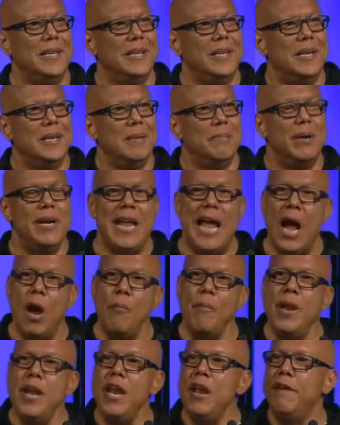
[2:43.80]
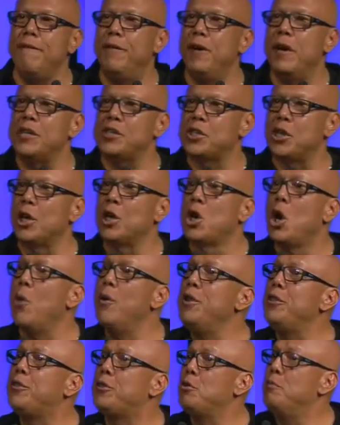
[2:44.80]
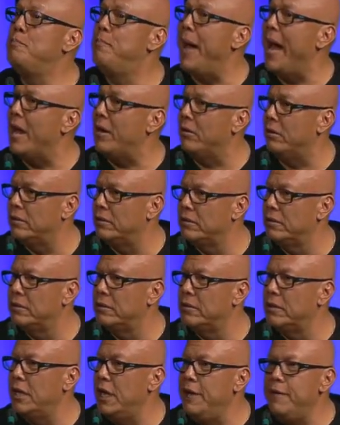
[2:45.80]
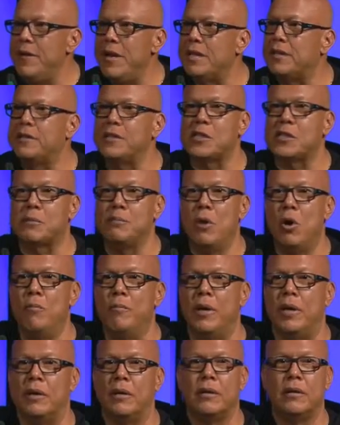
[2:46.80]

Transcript: But how many of us are going through battle, even at this moment?